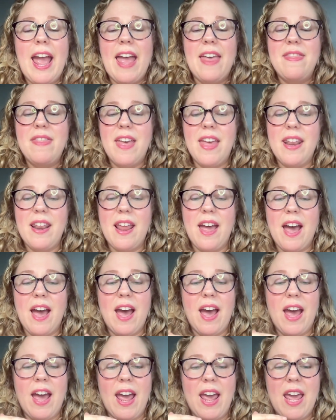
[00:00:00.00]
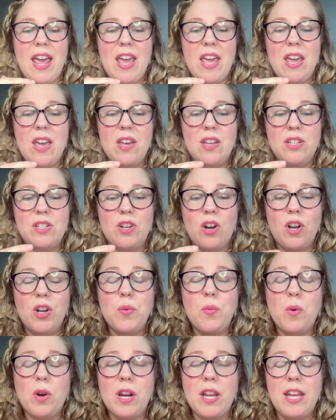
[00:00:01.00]
And then I
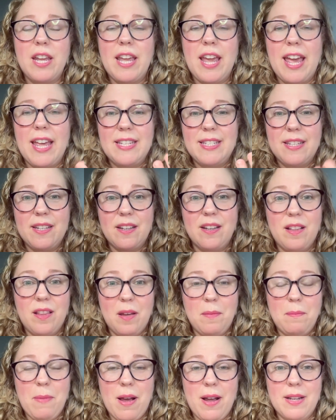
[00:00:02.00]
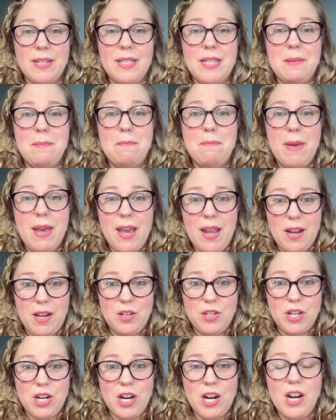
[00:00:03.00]
started working as the ClubMakse
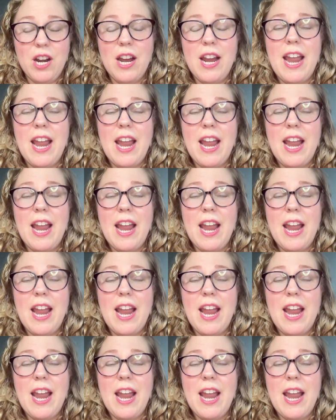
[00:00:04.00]
manager.